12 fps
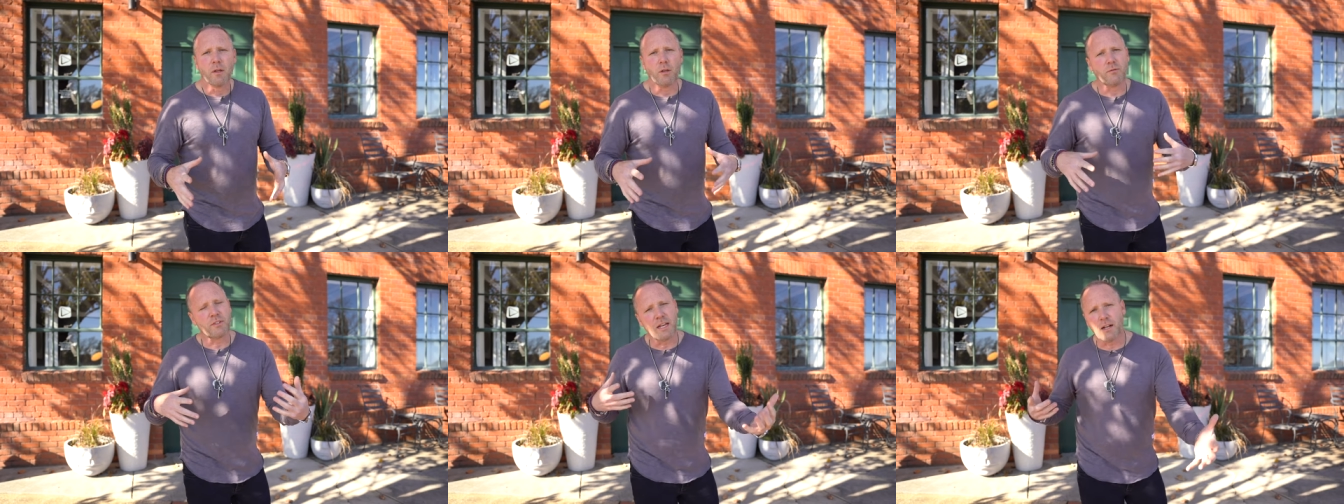
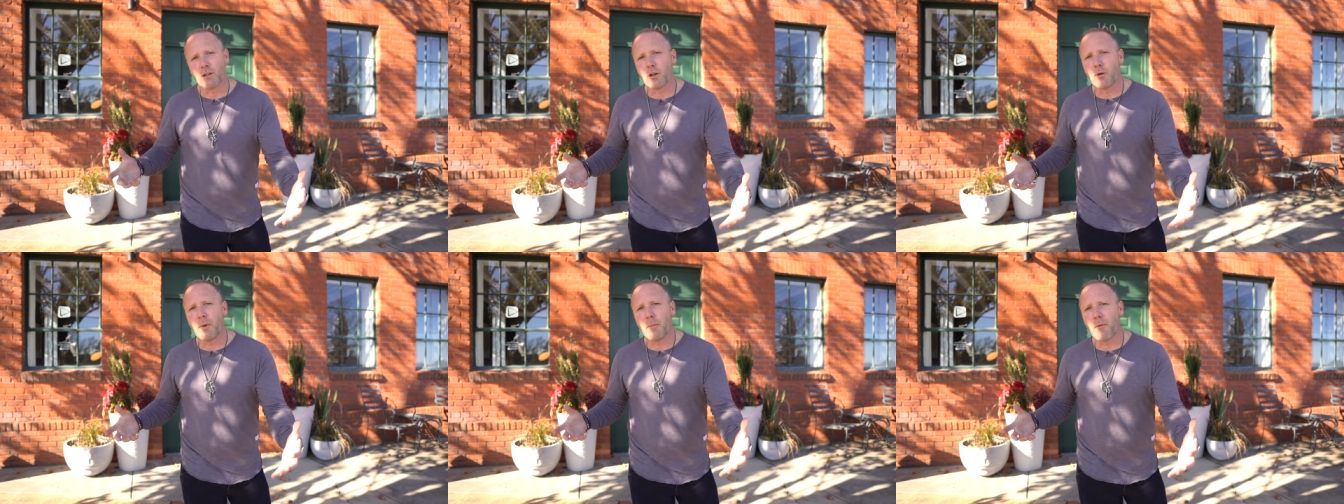You've seen a
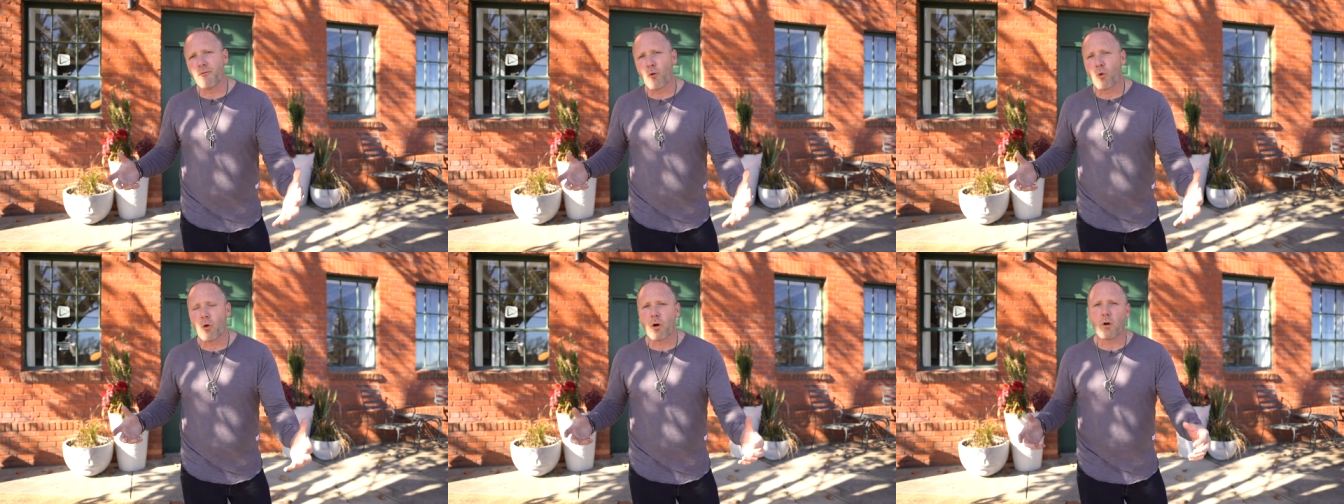little bit
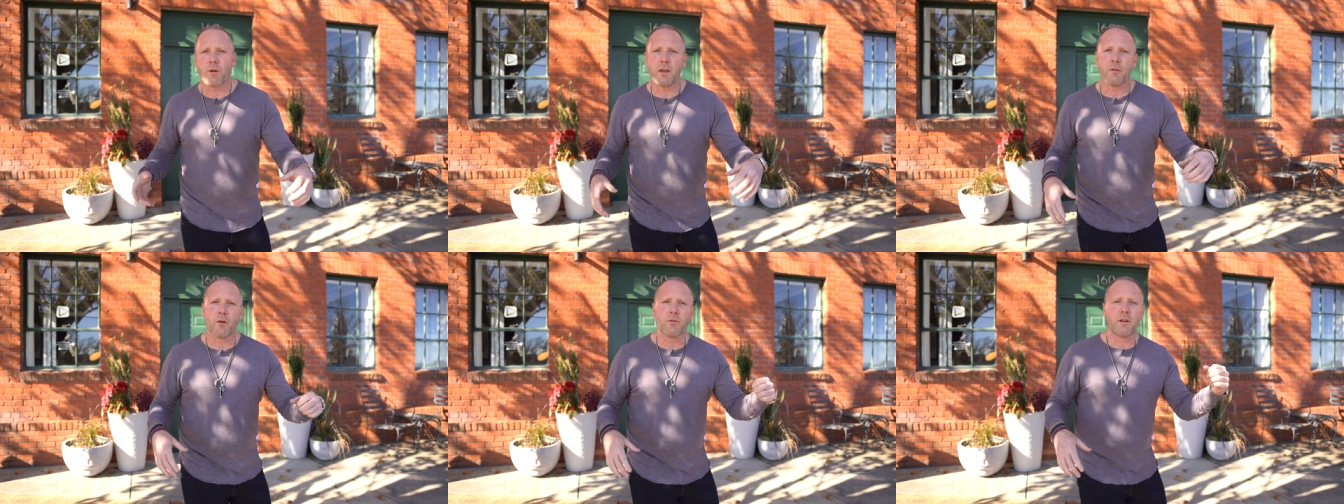before on
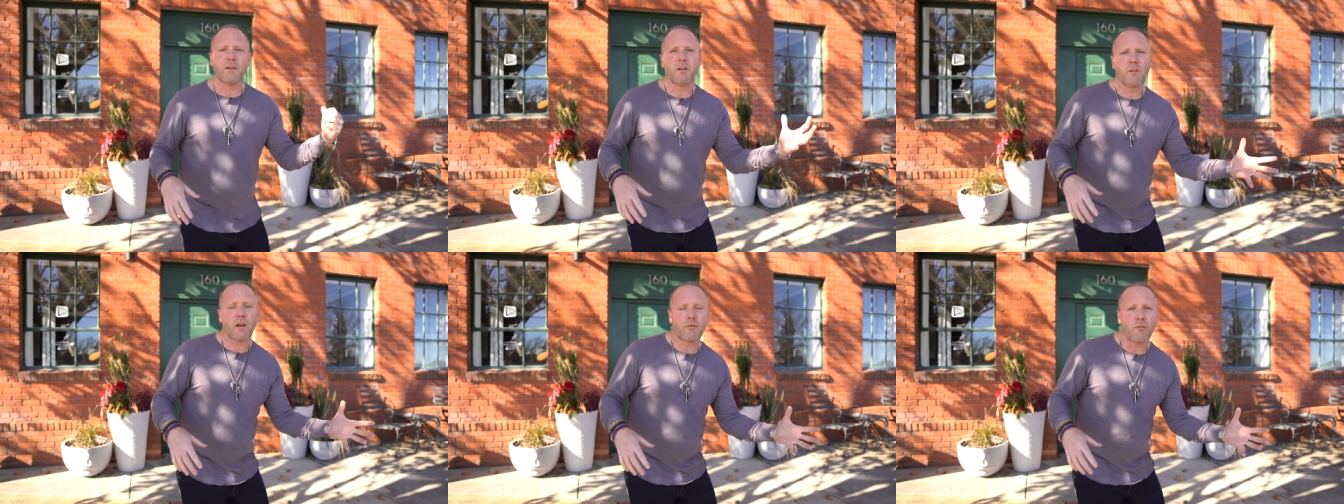either the
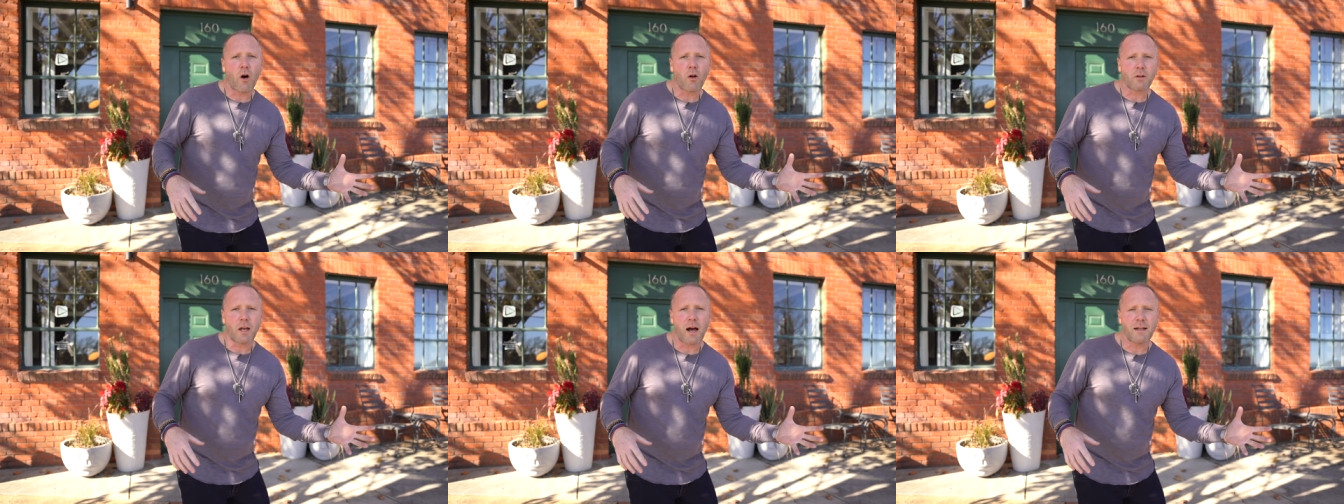DJ's
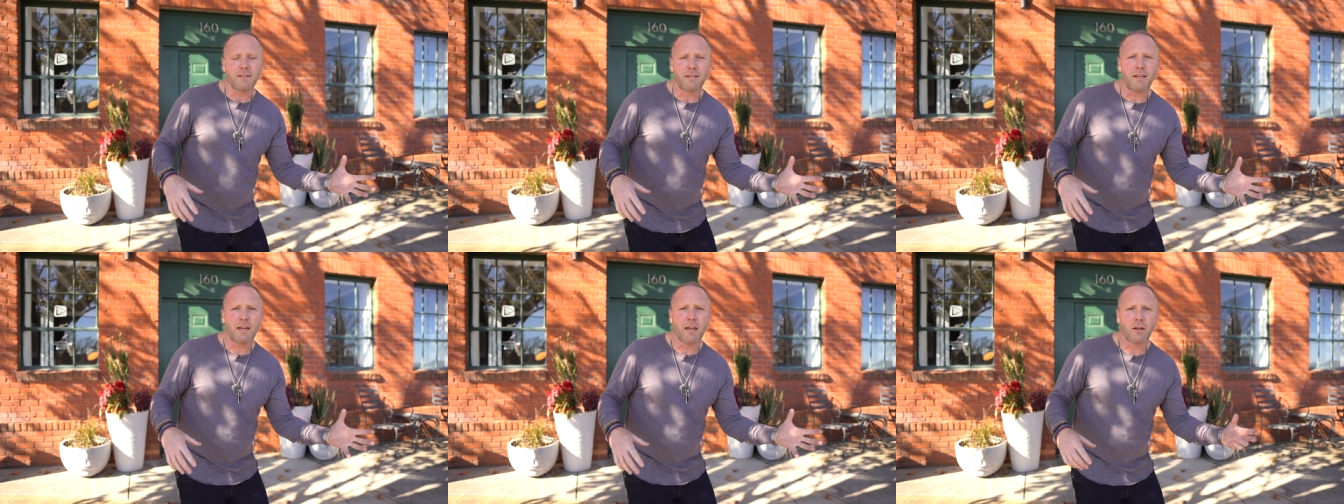Vault
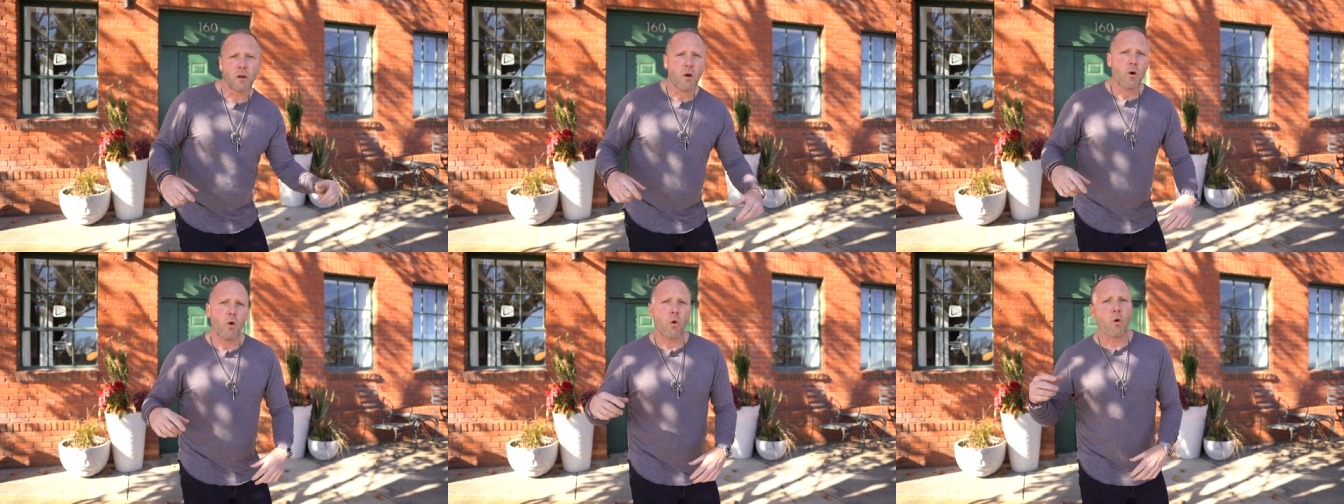content
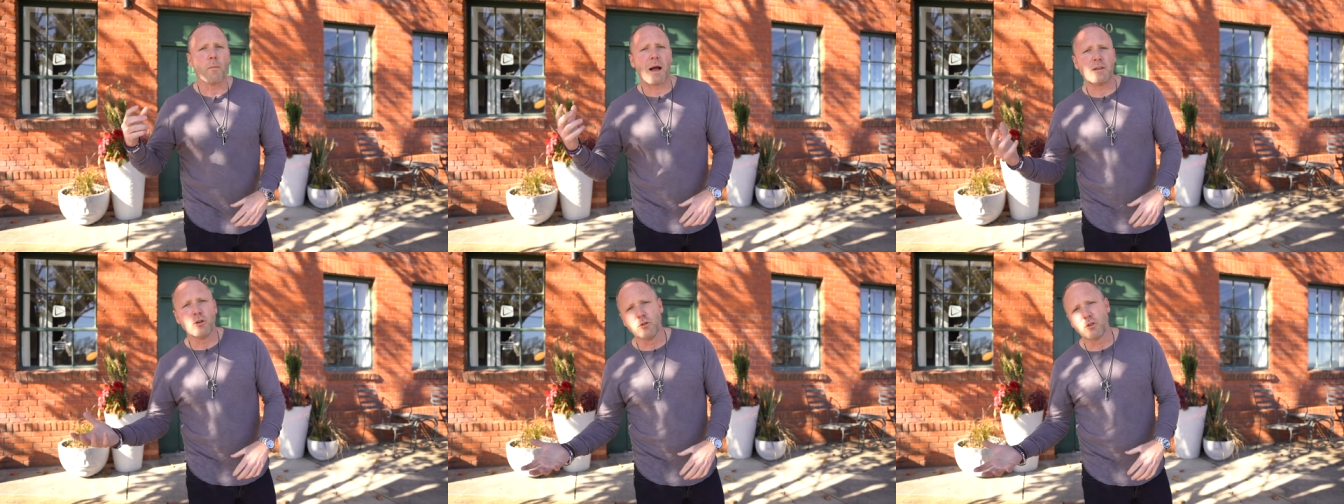or
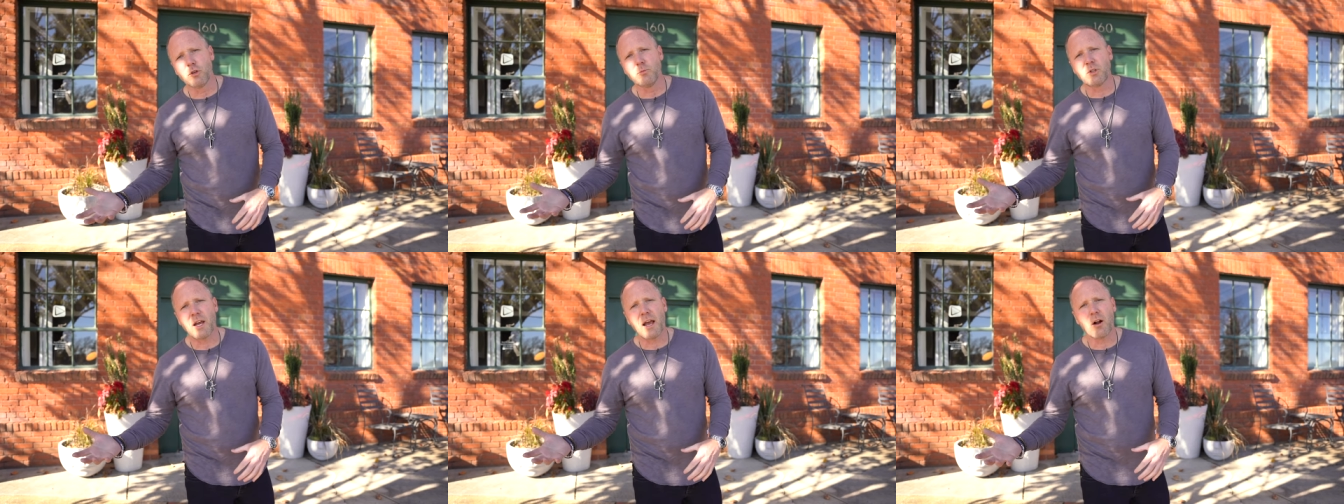my YouTube
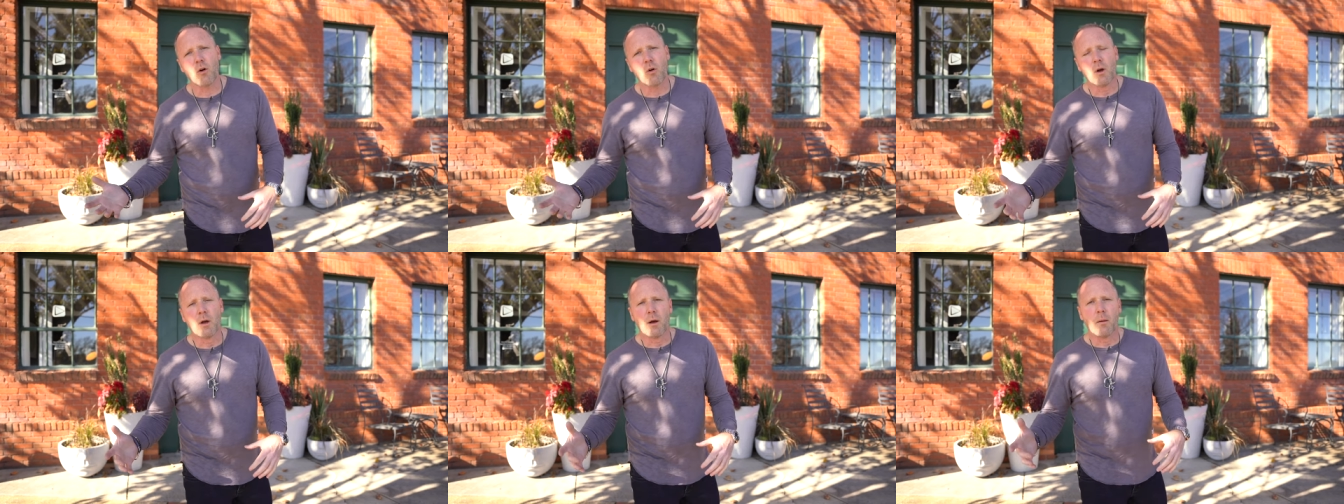channel,
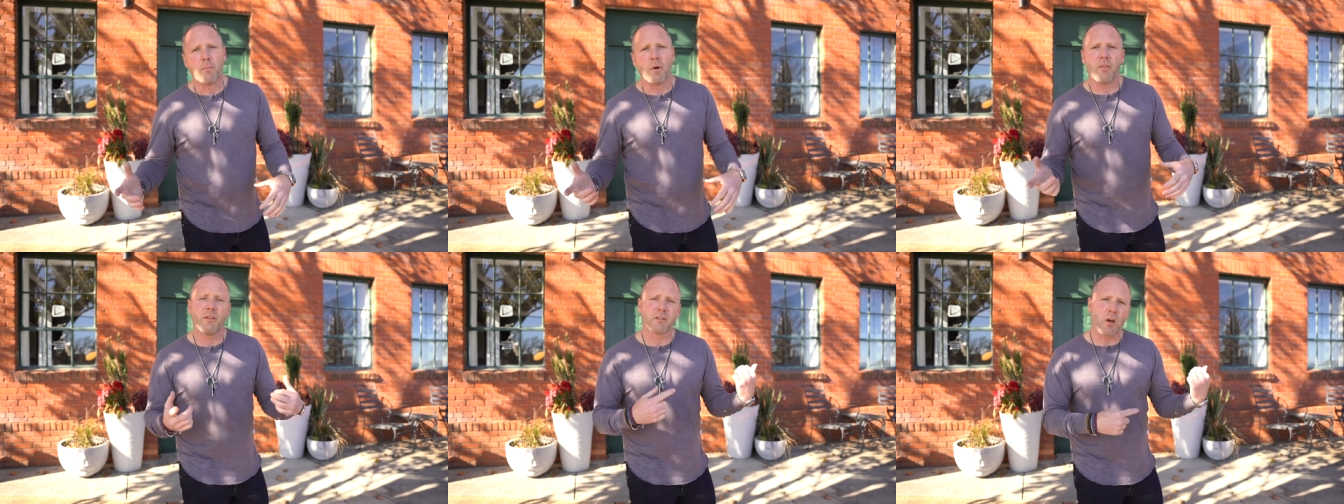
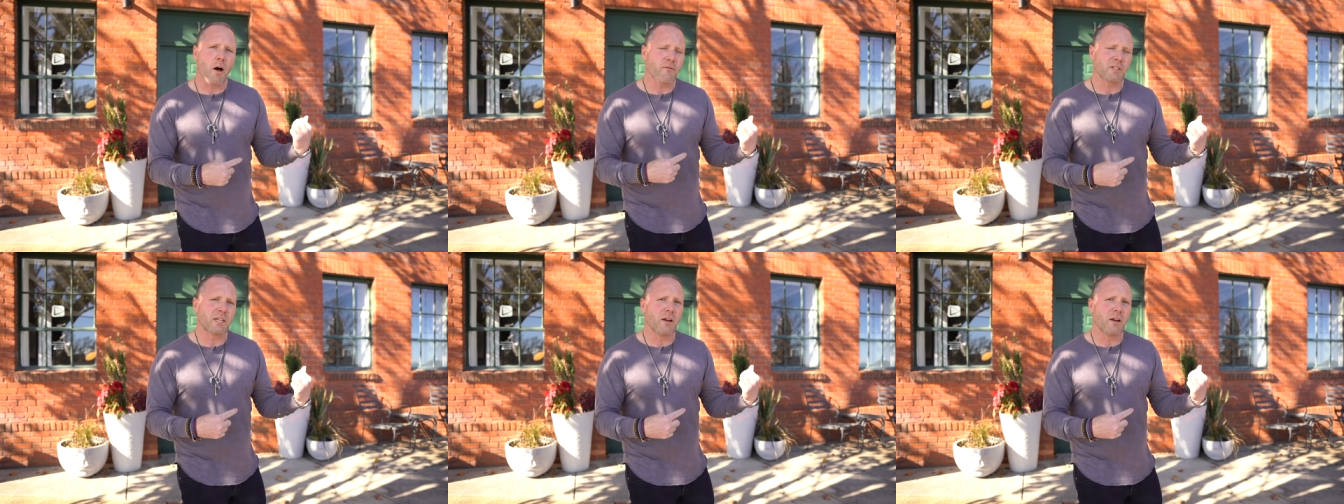but this office